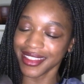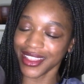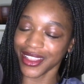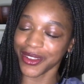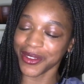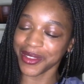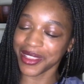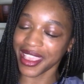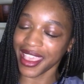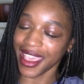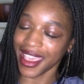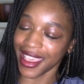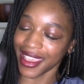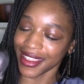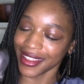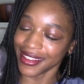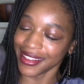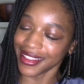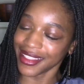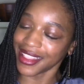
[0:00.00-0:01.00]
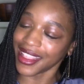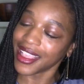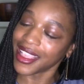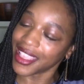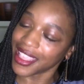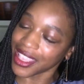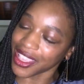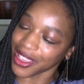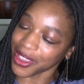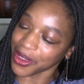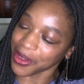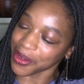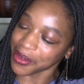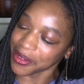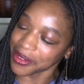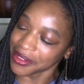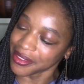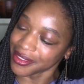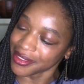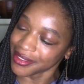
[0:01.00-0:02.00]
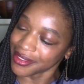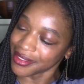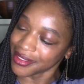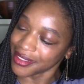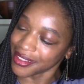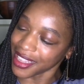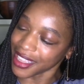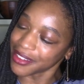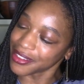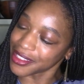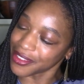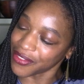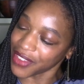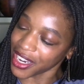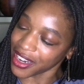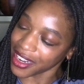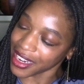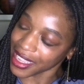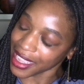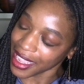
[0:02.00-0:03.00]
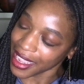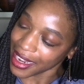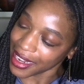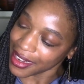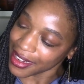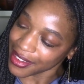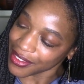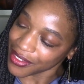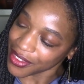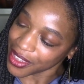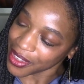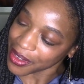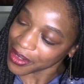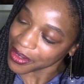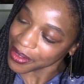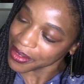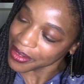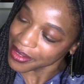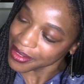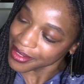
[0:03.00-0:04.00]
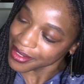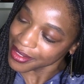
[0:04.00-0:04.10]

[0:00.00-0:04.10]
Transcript: Okay. Thank you. That was very kind of you.